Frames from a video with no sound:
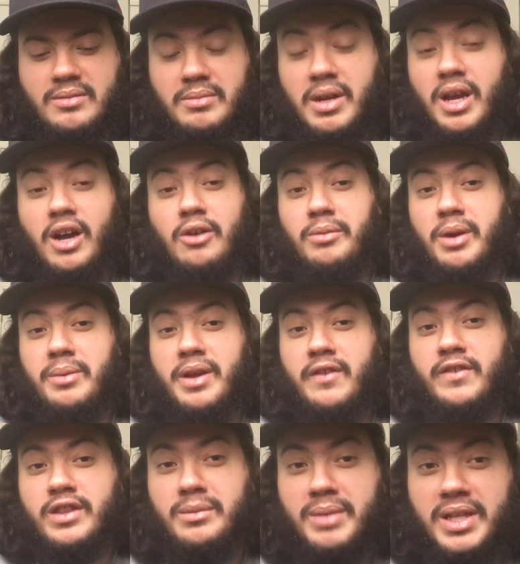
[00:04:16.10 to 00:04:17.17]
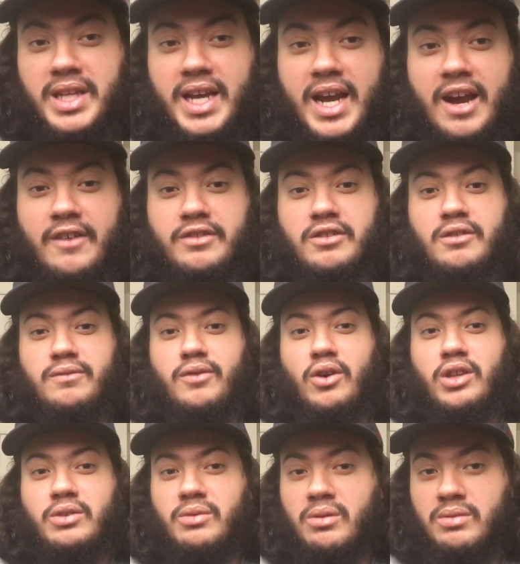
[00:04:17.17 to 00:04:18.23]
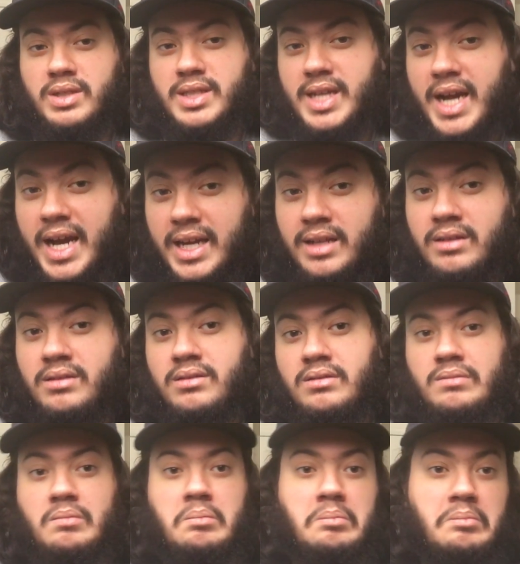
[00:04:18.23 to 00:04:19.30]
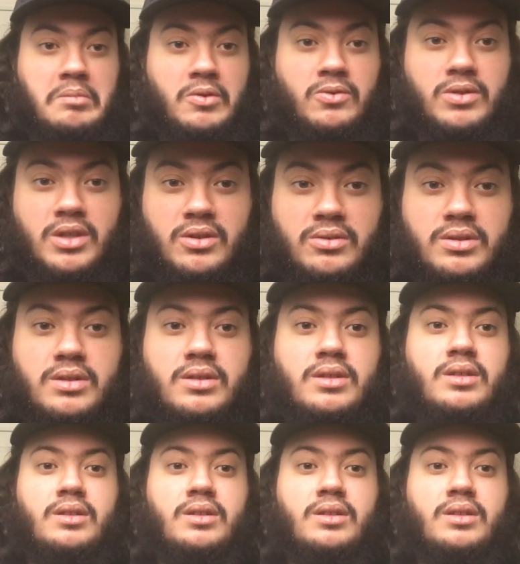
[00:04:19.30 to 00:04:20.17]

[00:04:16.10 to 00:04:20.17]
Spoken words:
Man, hell, maybe even the Monday after Foley will resign. Who knows?